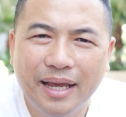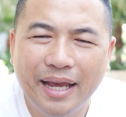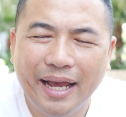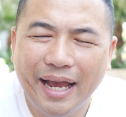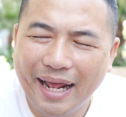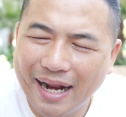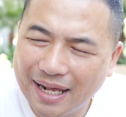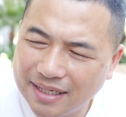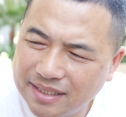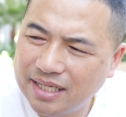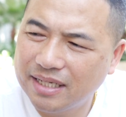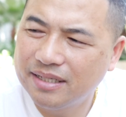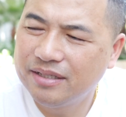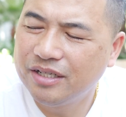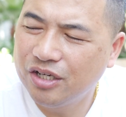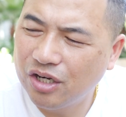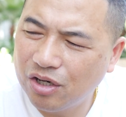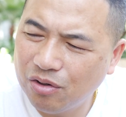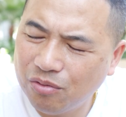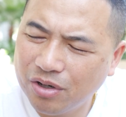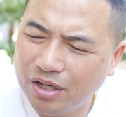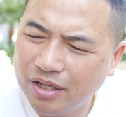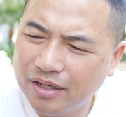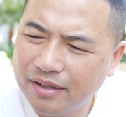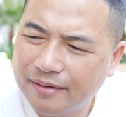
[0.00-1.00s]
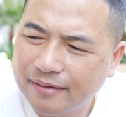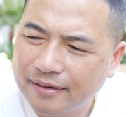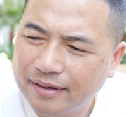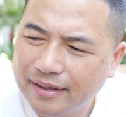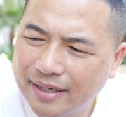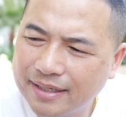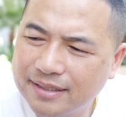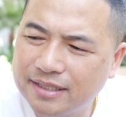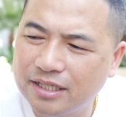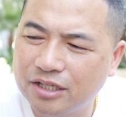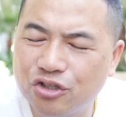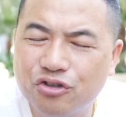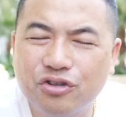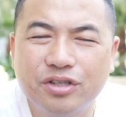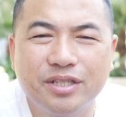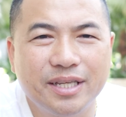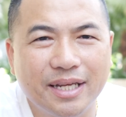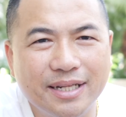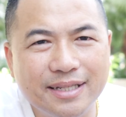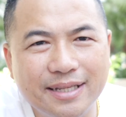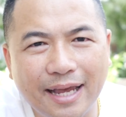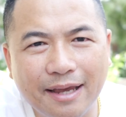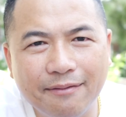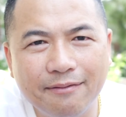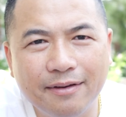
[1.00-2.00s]
And I said, you know what? It's
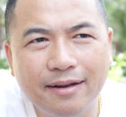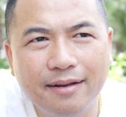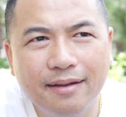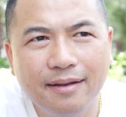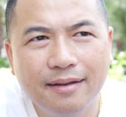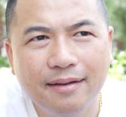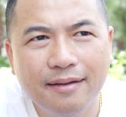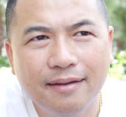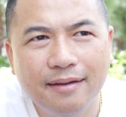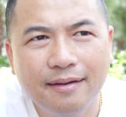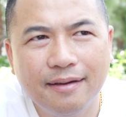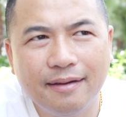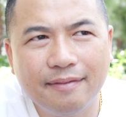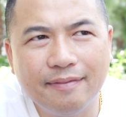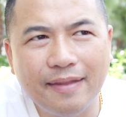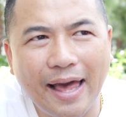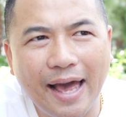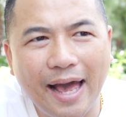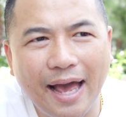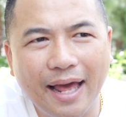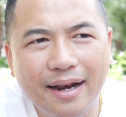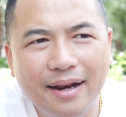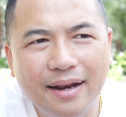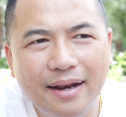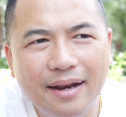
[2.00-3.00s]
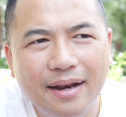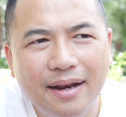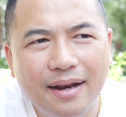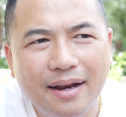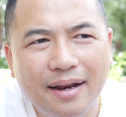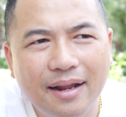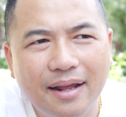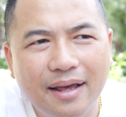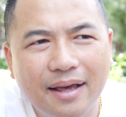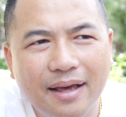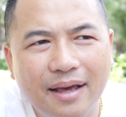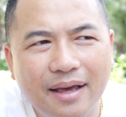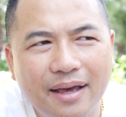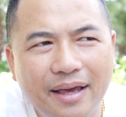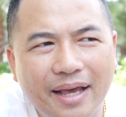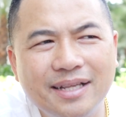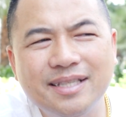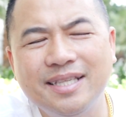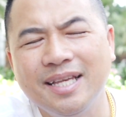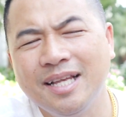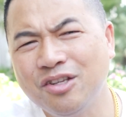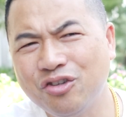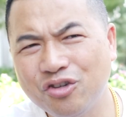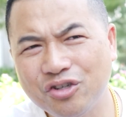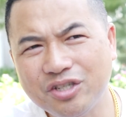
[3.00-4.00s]
interesting, David, that
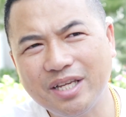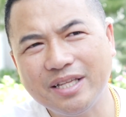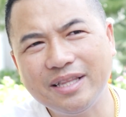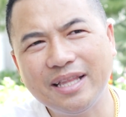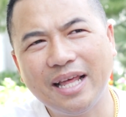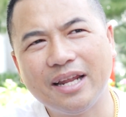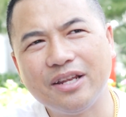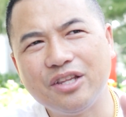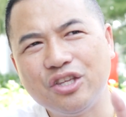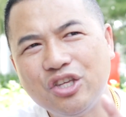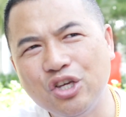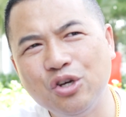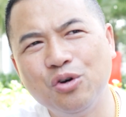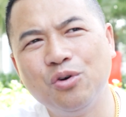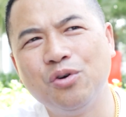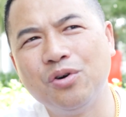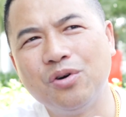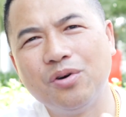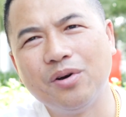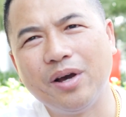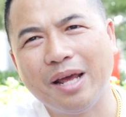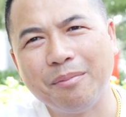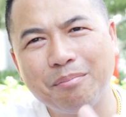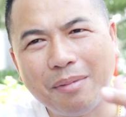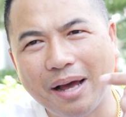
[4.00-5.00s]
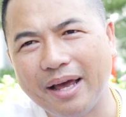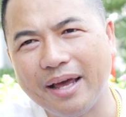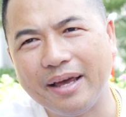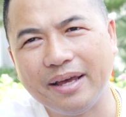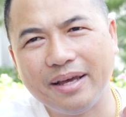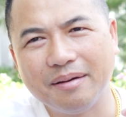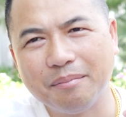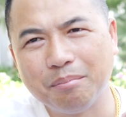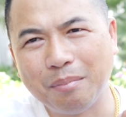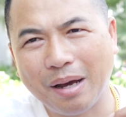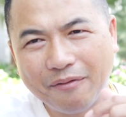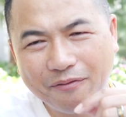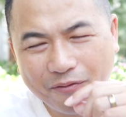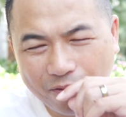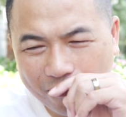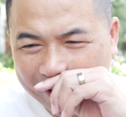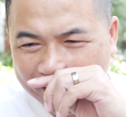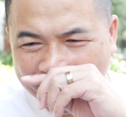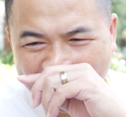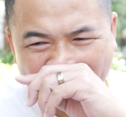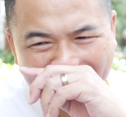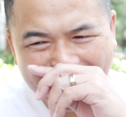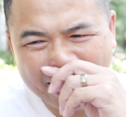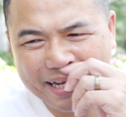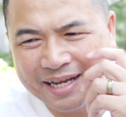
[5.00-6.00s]
you and my
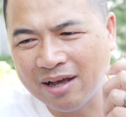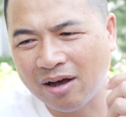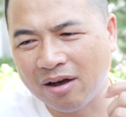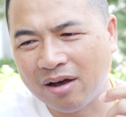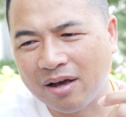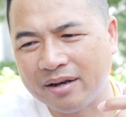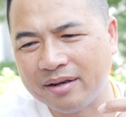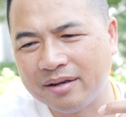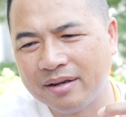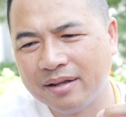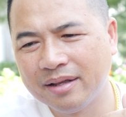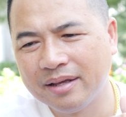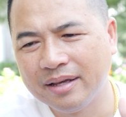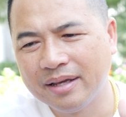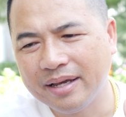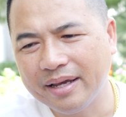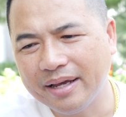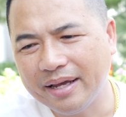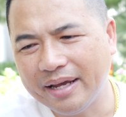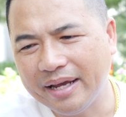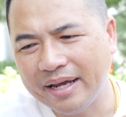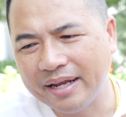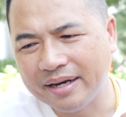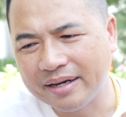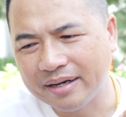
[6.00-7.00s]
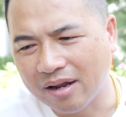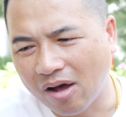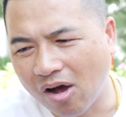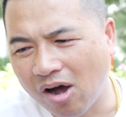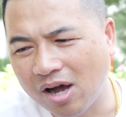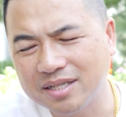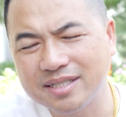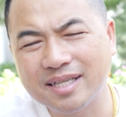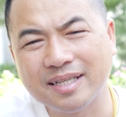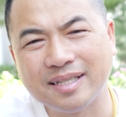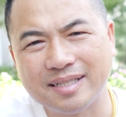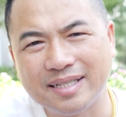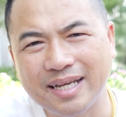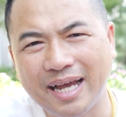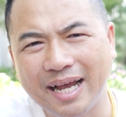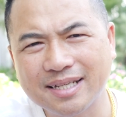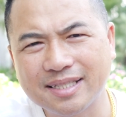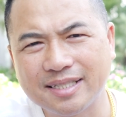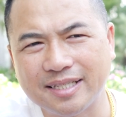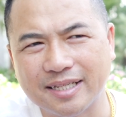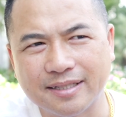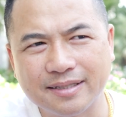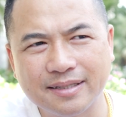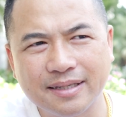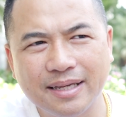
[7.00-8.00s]
friend Leon in Austin,
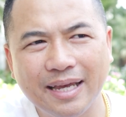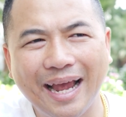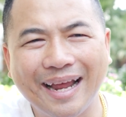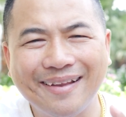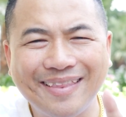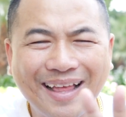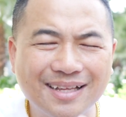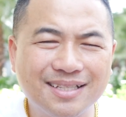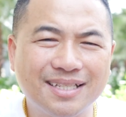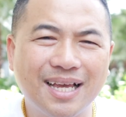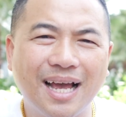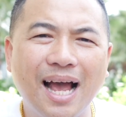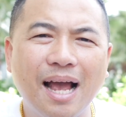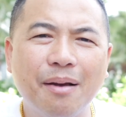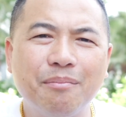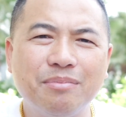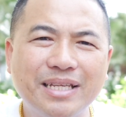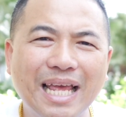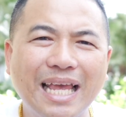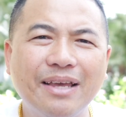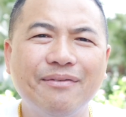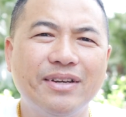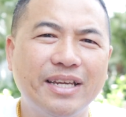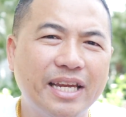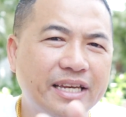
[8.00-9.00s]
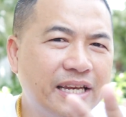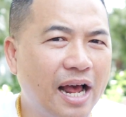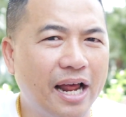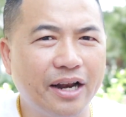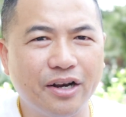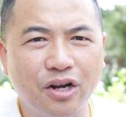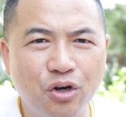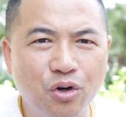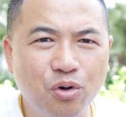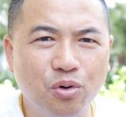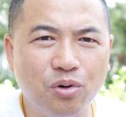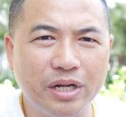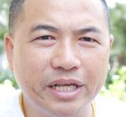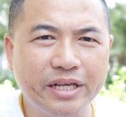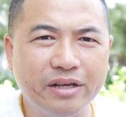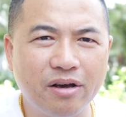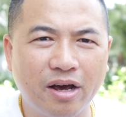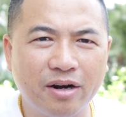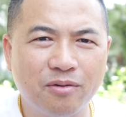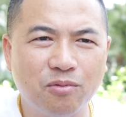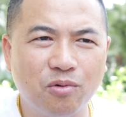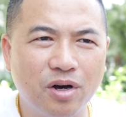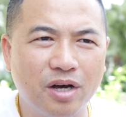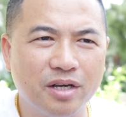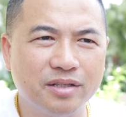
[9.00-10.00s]
Texas, at that time, David did not know who
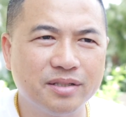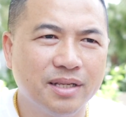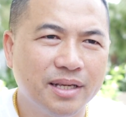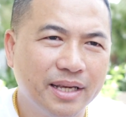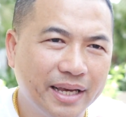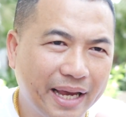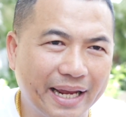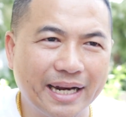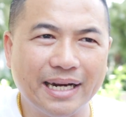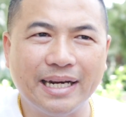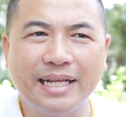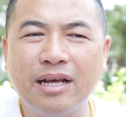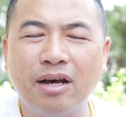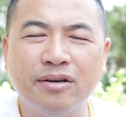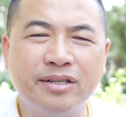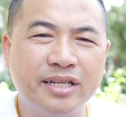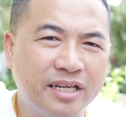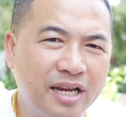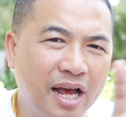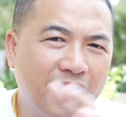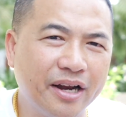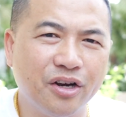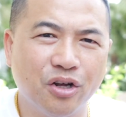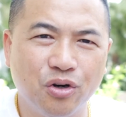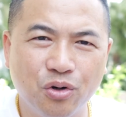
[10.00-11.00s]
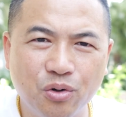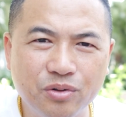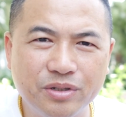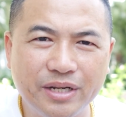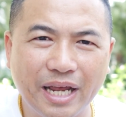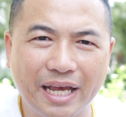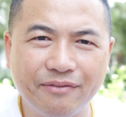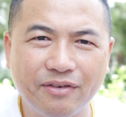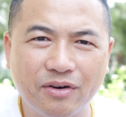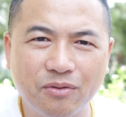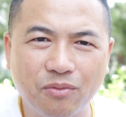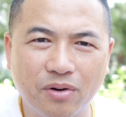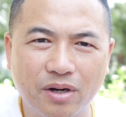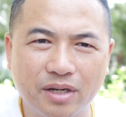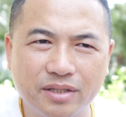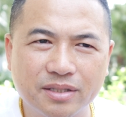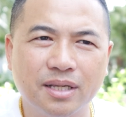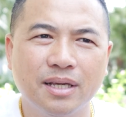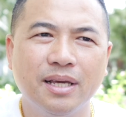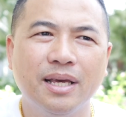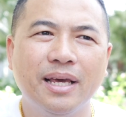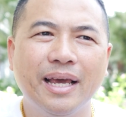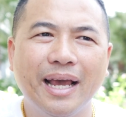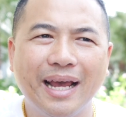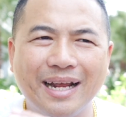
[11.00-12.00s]
Leon was, and Leon did not know who David was.
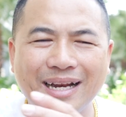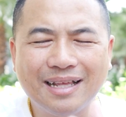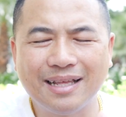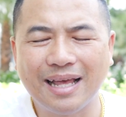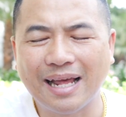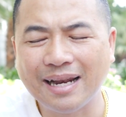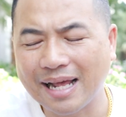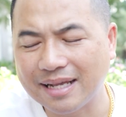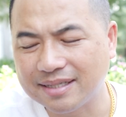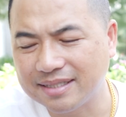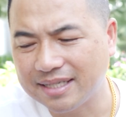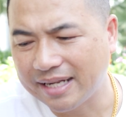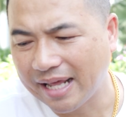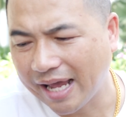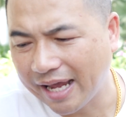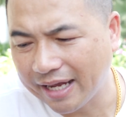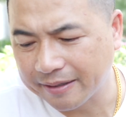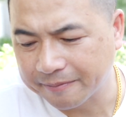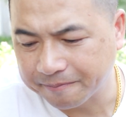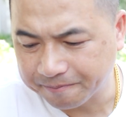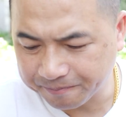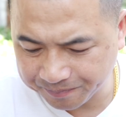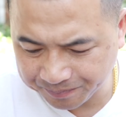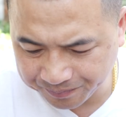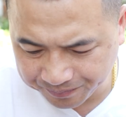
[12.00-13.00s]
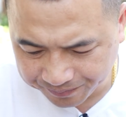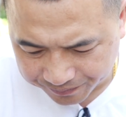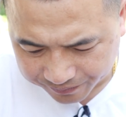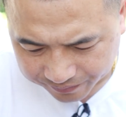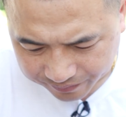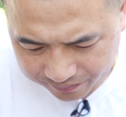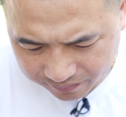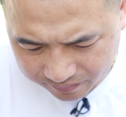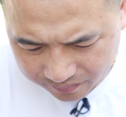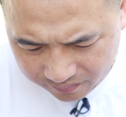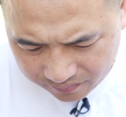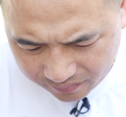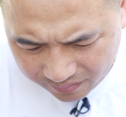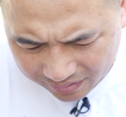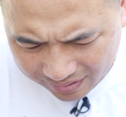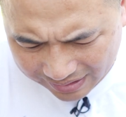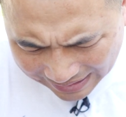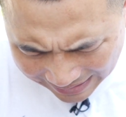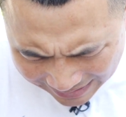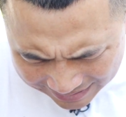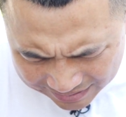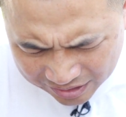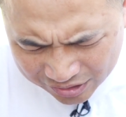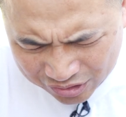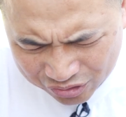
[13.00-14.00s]
And I said, hey,
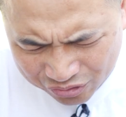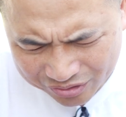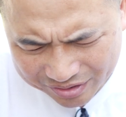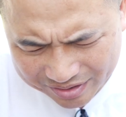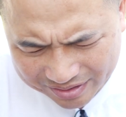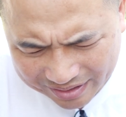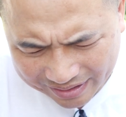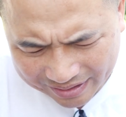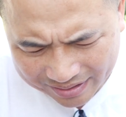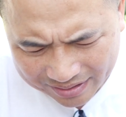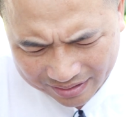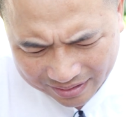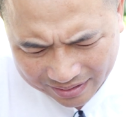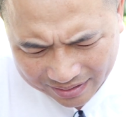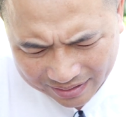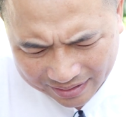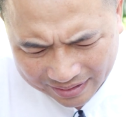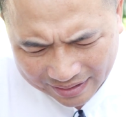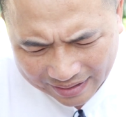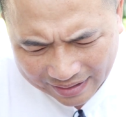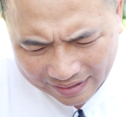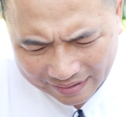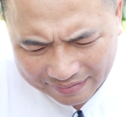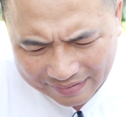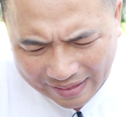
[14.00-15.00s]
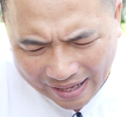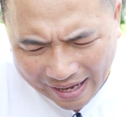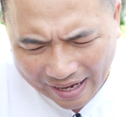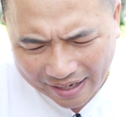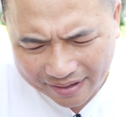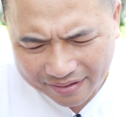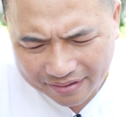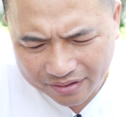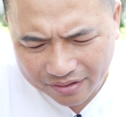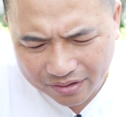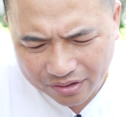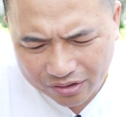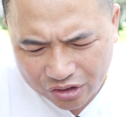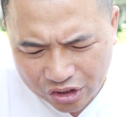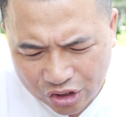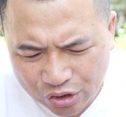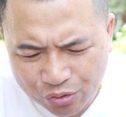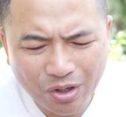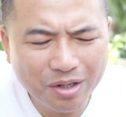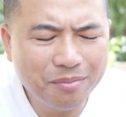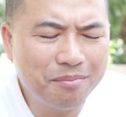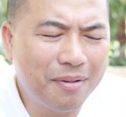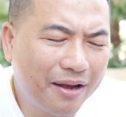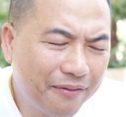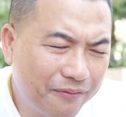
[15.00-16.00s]
it's interesting that
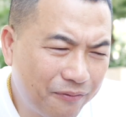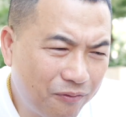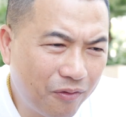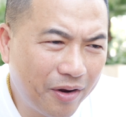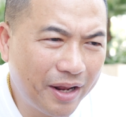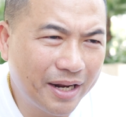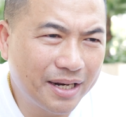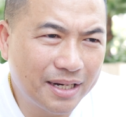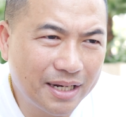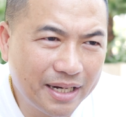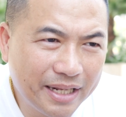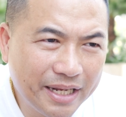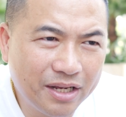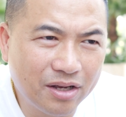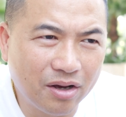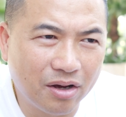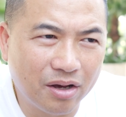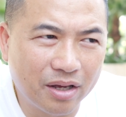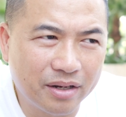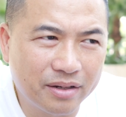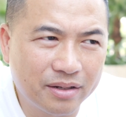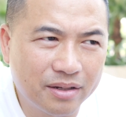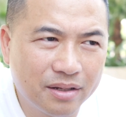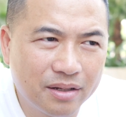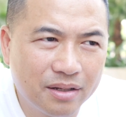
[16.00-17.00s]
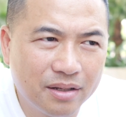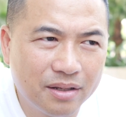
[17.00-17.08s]
you and my friend Leon,